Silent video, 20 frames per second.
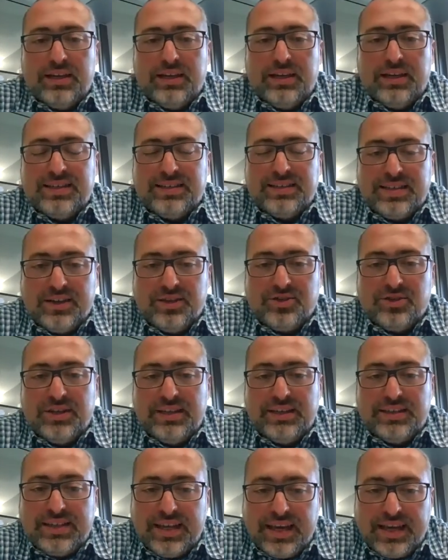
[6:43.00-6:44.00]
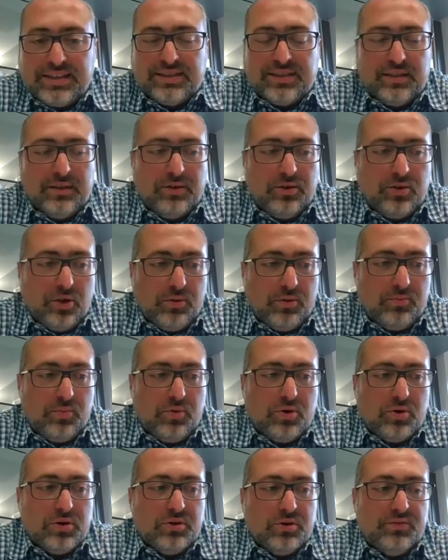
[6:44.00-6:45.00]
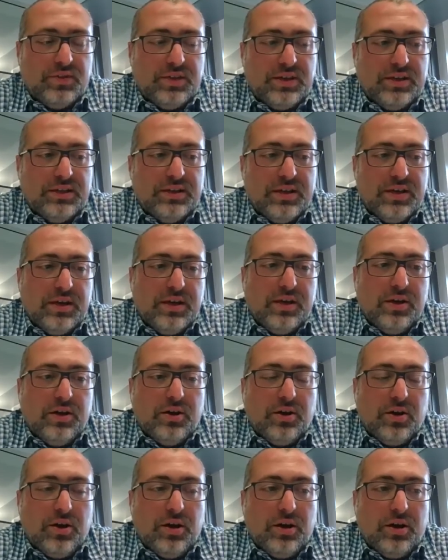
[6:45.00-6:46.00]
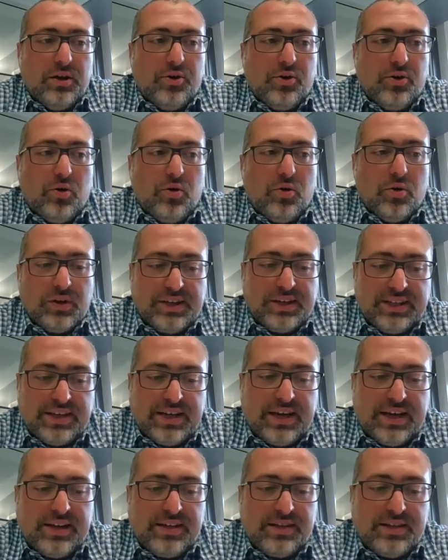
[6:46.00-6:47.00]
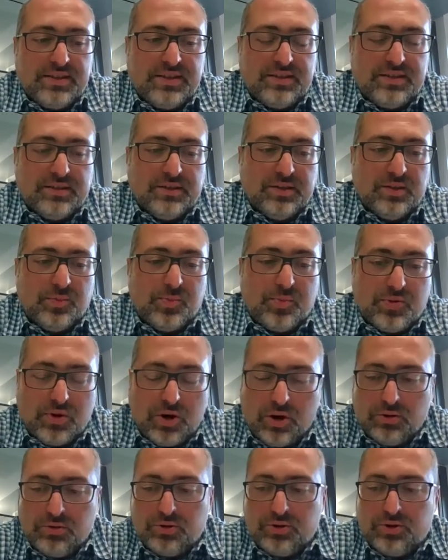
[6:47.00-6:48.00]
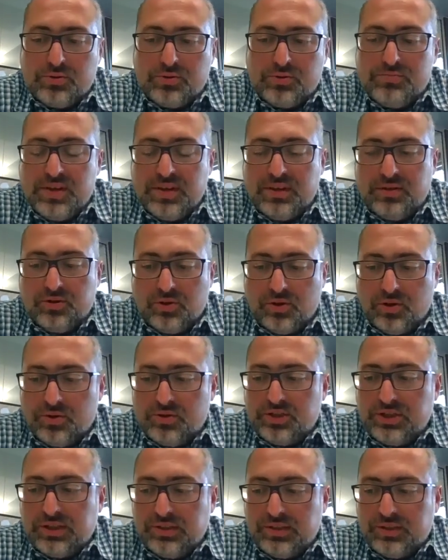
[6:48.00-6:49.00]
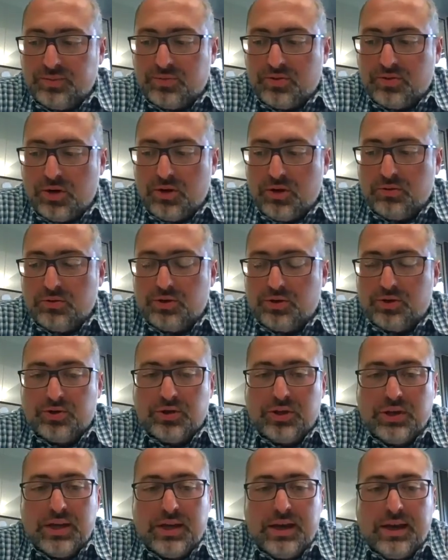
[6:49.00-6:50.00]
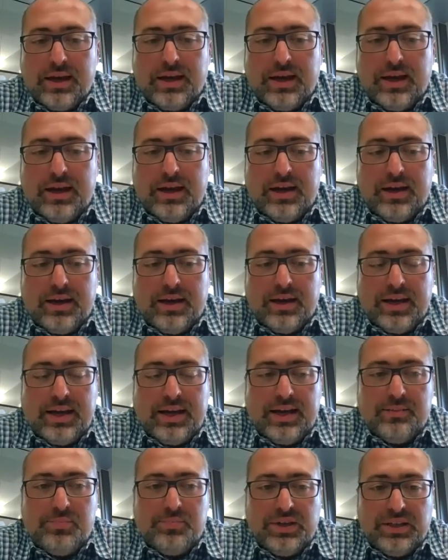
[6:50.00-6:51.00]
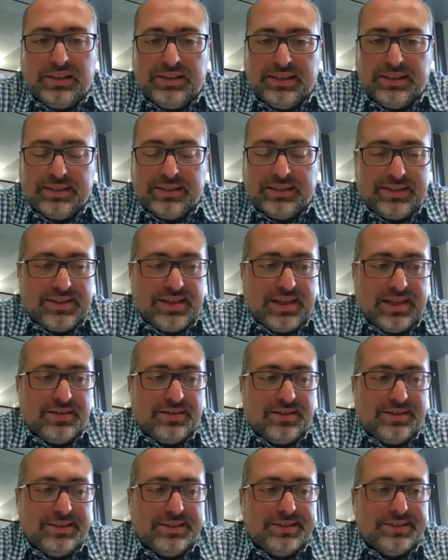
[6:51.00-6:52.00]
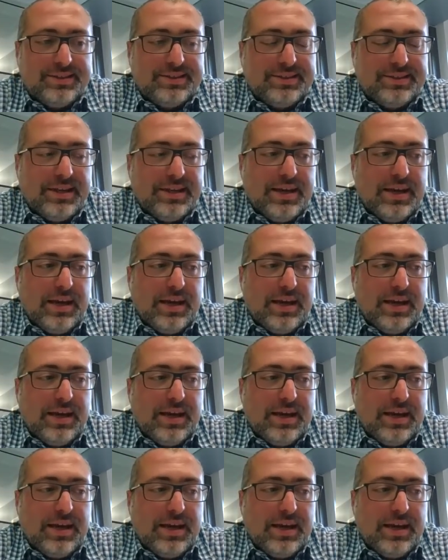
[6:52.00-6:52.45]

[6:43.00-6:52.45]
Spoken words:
essentially takes a lot more of an organized approach, methodological approach in building consensus,